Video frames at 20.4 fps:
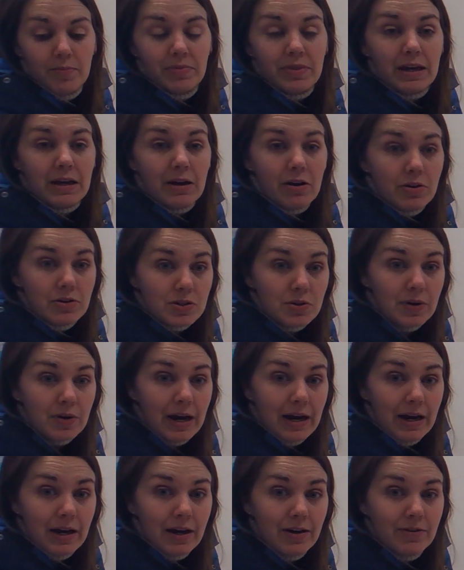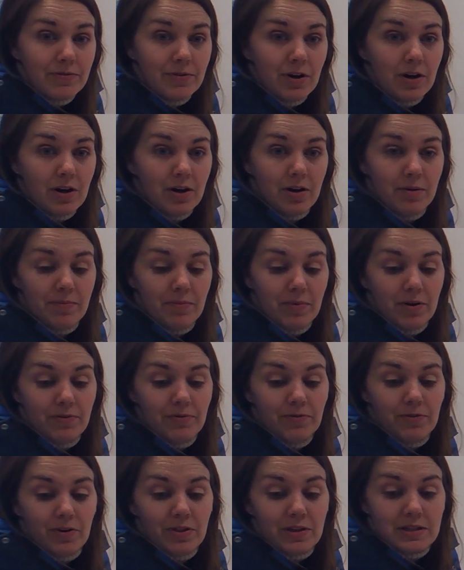They also have,
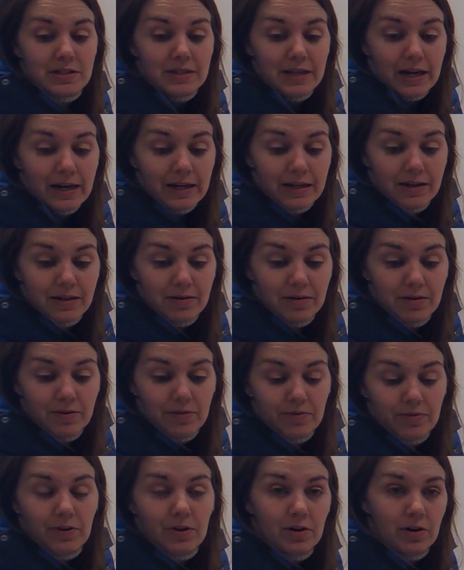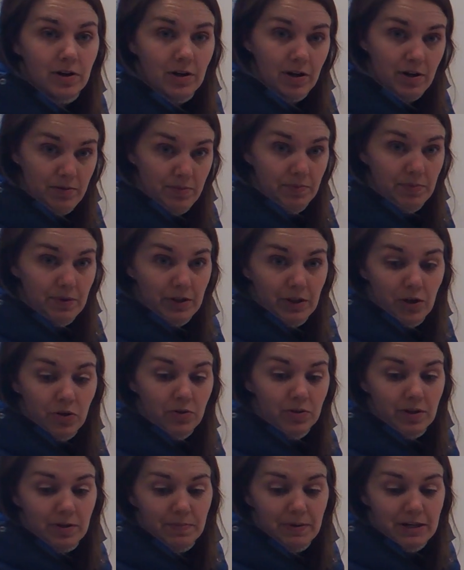for the second,
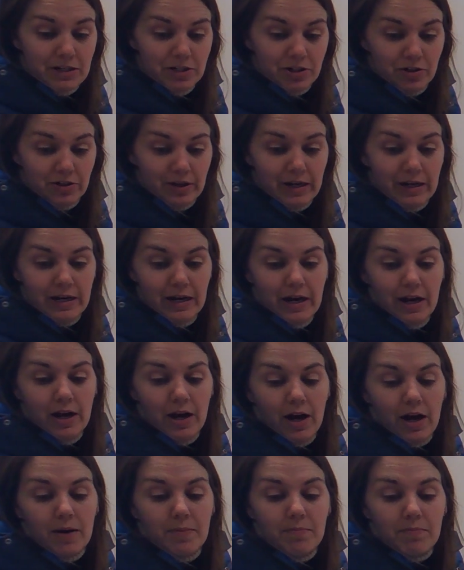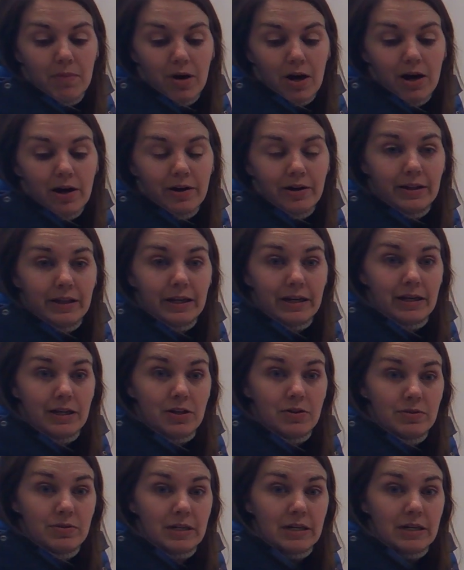below the picture it, model it
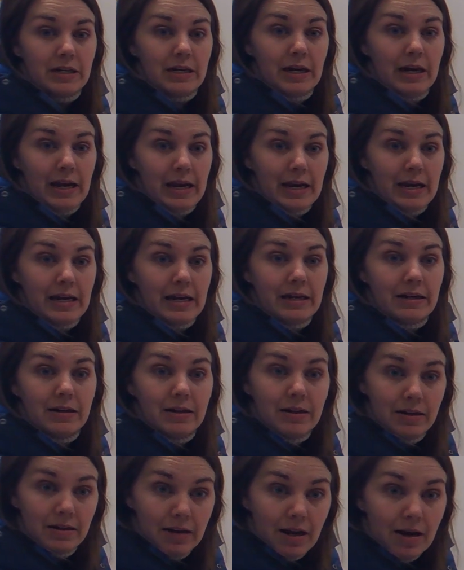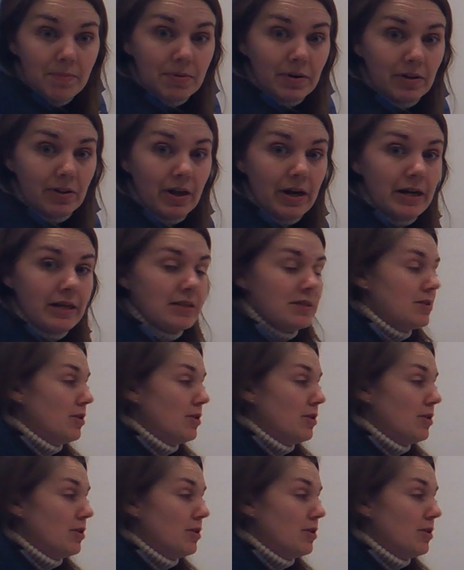using a number line.